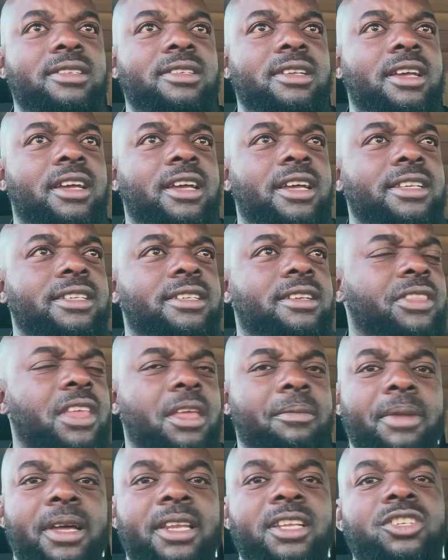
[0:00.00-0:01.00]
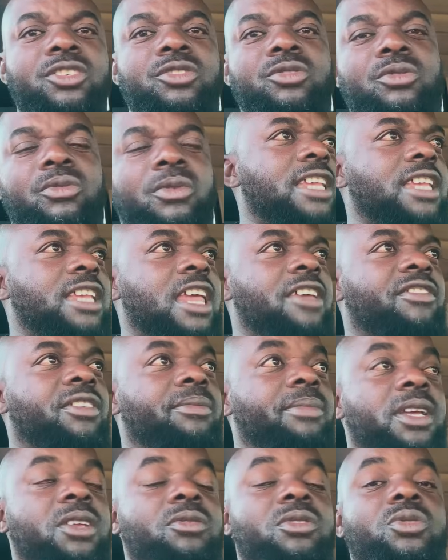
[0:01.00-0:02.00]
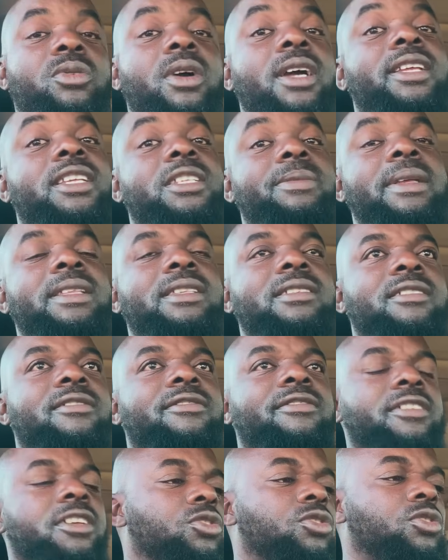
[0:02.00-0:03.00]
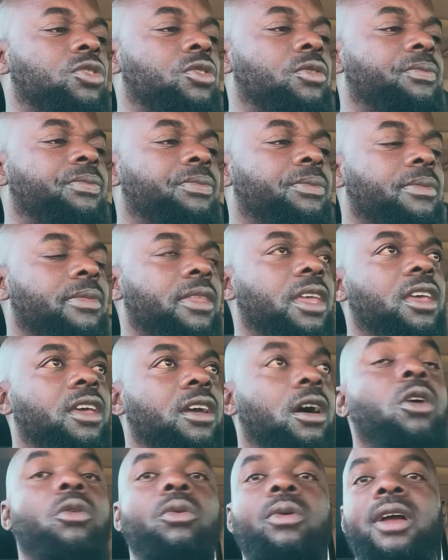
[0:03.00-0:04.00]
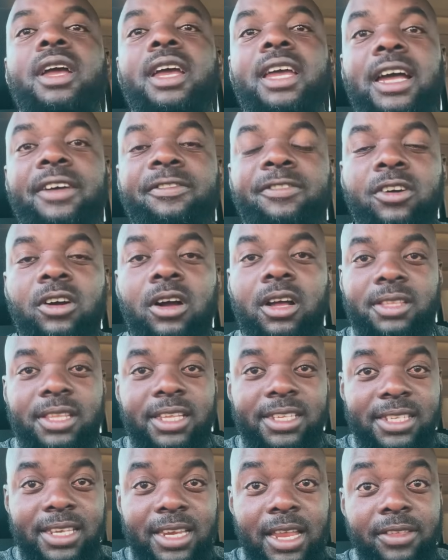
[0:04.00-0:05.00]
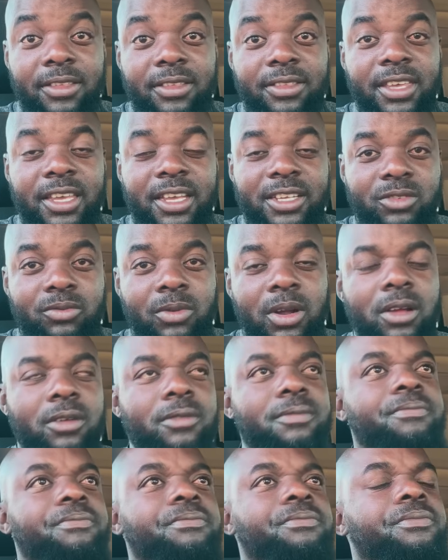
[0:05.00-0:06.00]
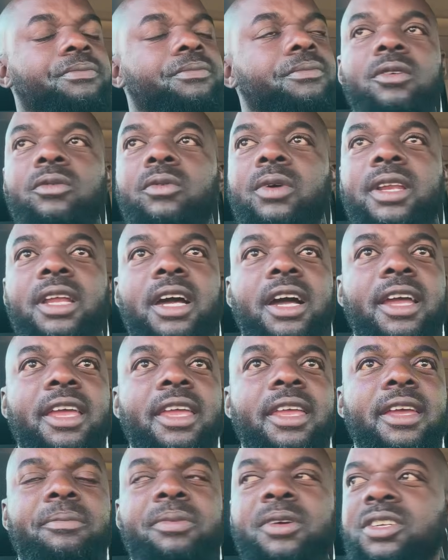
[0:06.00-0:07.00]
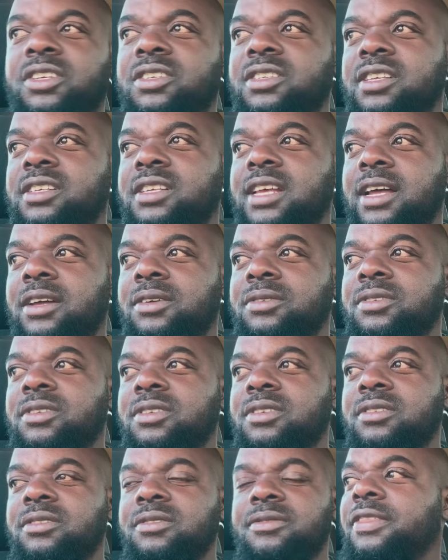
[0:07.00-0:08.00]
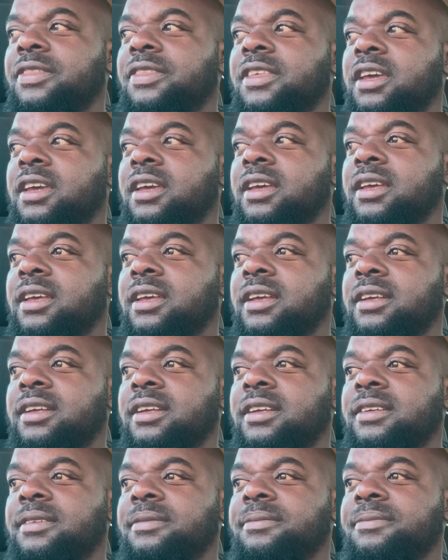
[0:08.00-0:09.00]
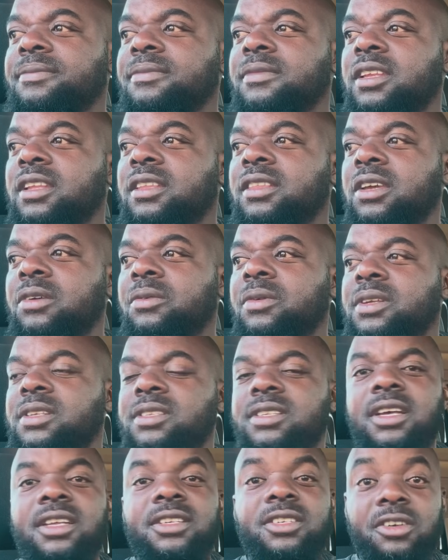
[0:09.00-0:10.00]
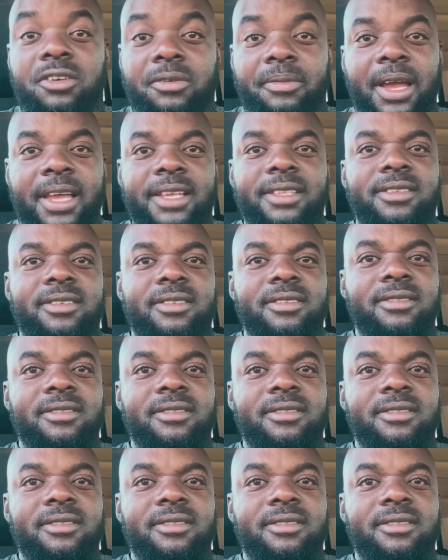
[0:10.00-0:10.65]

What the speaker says: and they managed to save it, but it was quite expensive to do. Oh, and I forgot, there's another thing as well. When I purchased this house, there was termites.